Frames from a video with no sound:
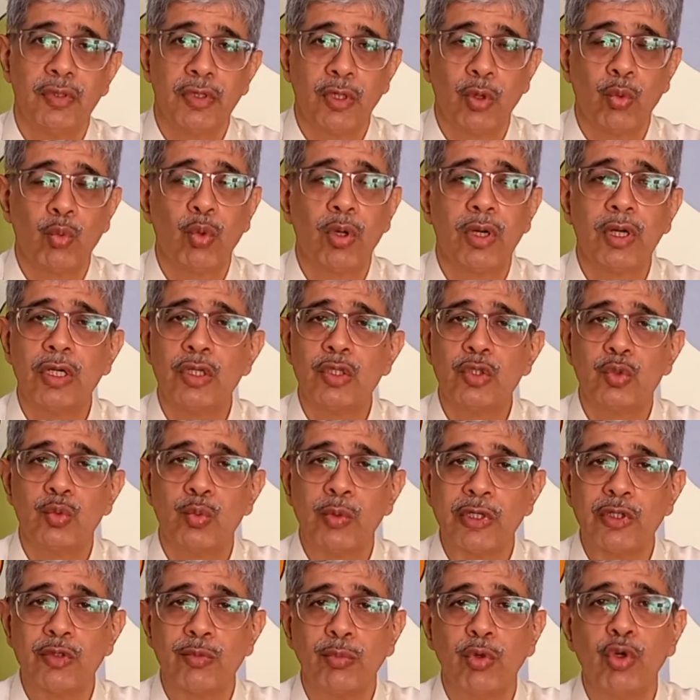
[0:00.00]
the words
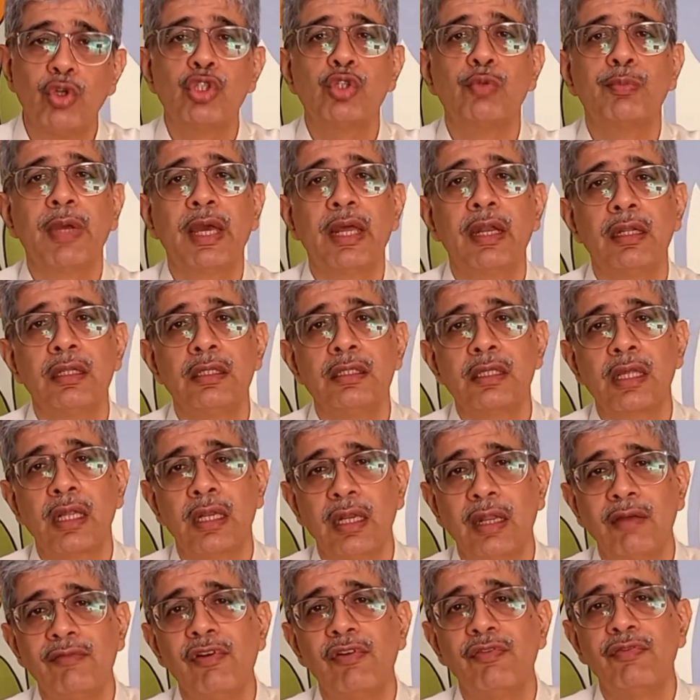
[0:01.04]
which most parents
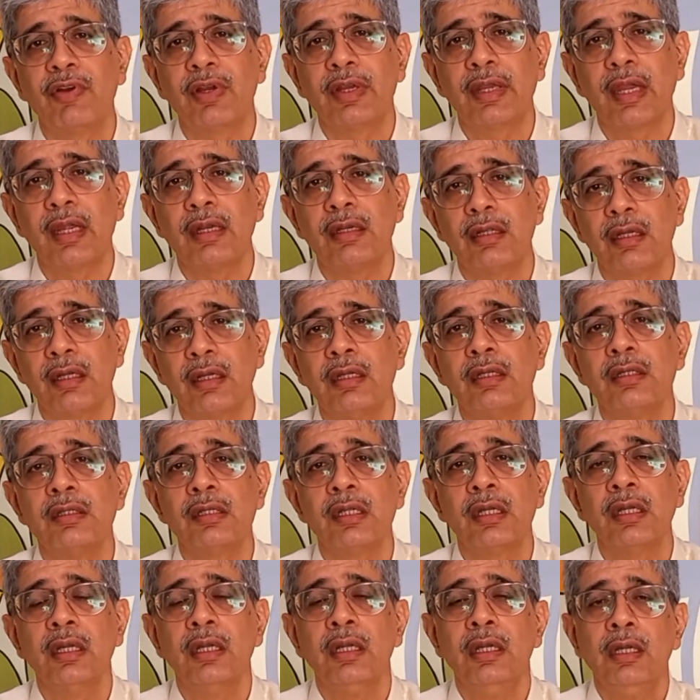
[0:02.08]
can never forget is
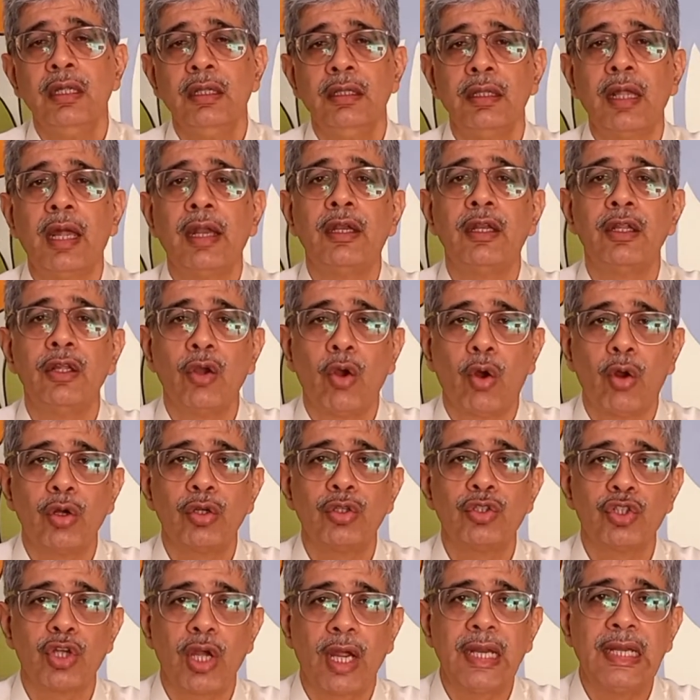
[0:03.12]
that your
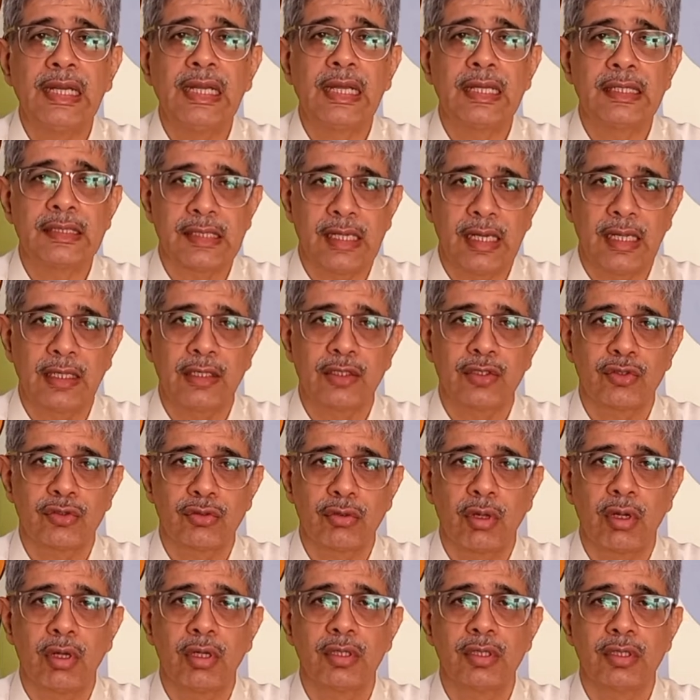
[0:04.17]
child has an
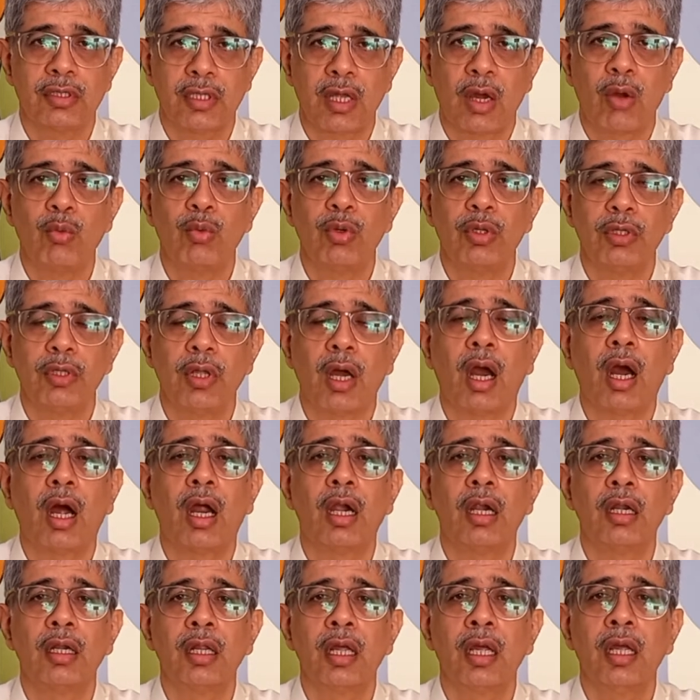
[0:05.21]
extra sound in the
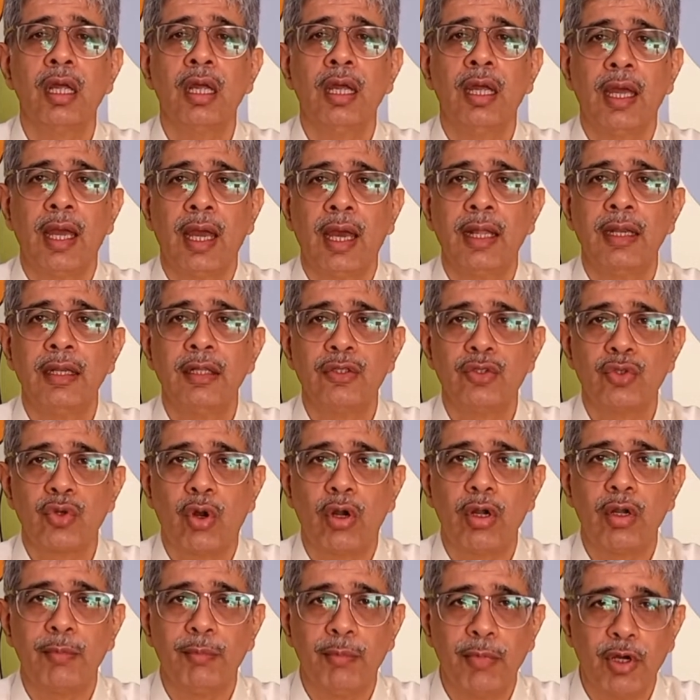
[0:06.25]
heart and it's
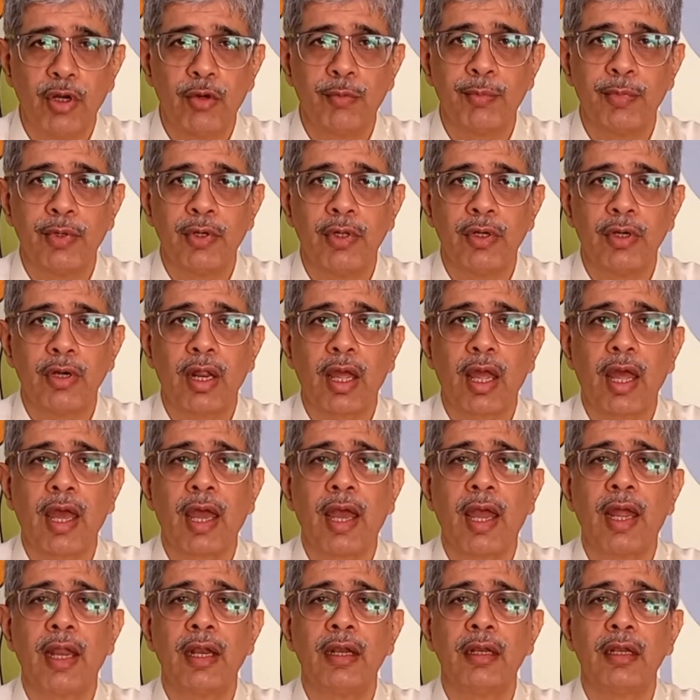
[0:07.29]
called a murmur,
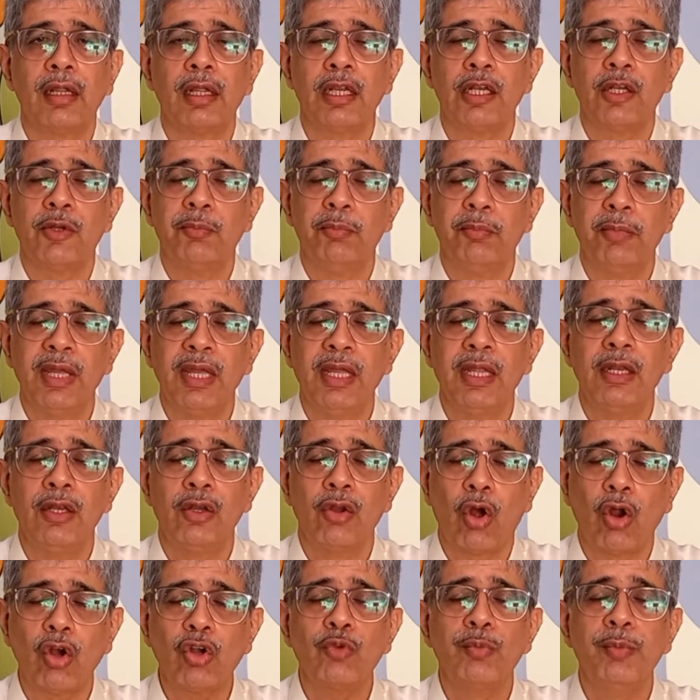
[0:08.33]
and it may
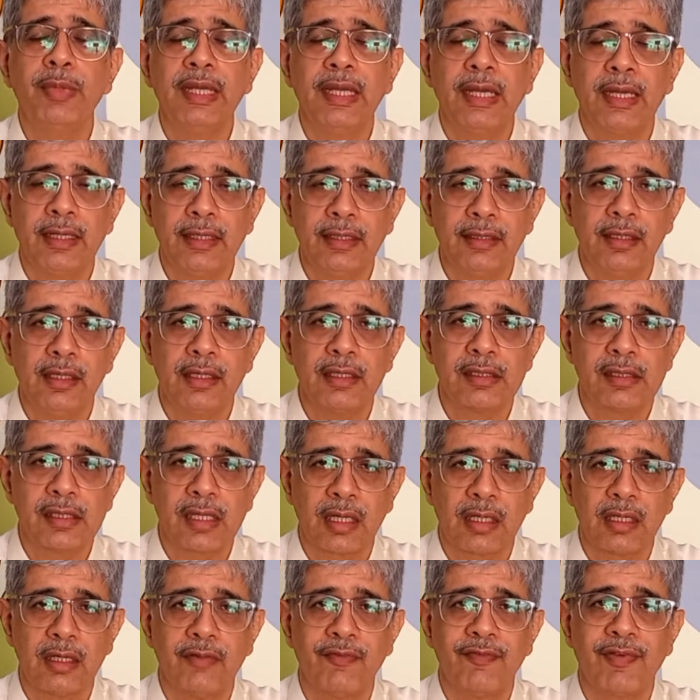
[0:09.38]
not be anything
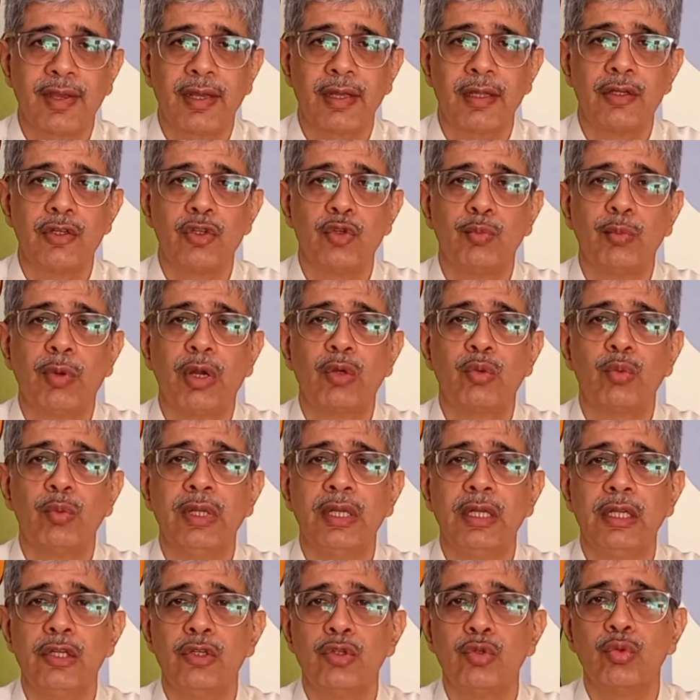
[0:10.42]
significant, but
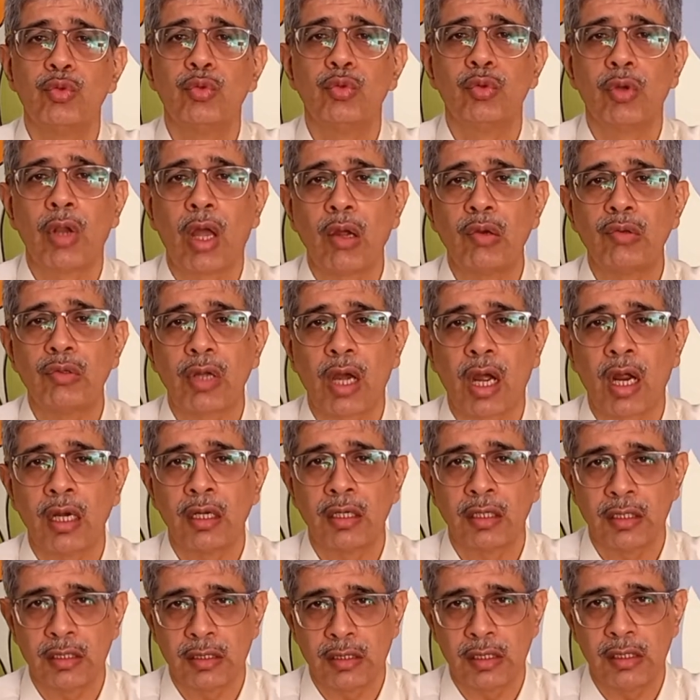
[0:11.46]
we need to rule out
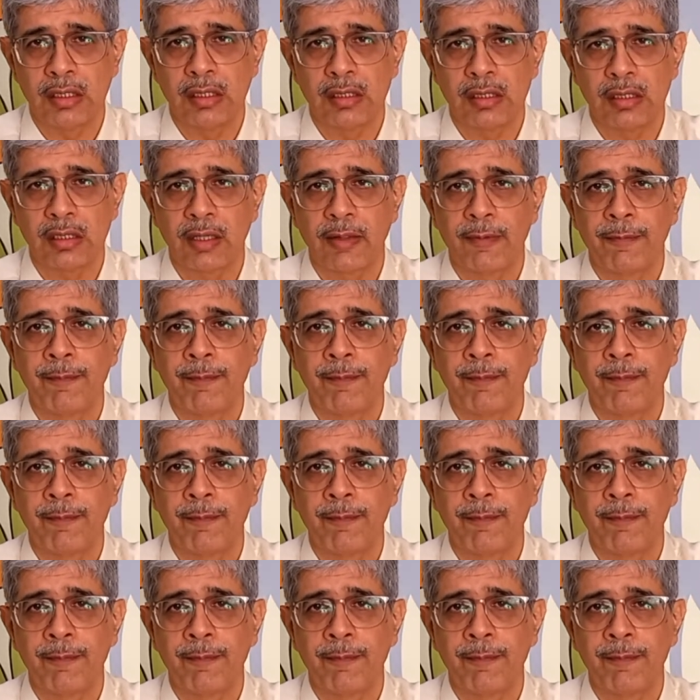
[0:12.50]
heart disease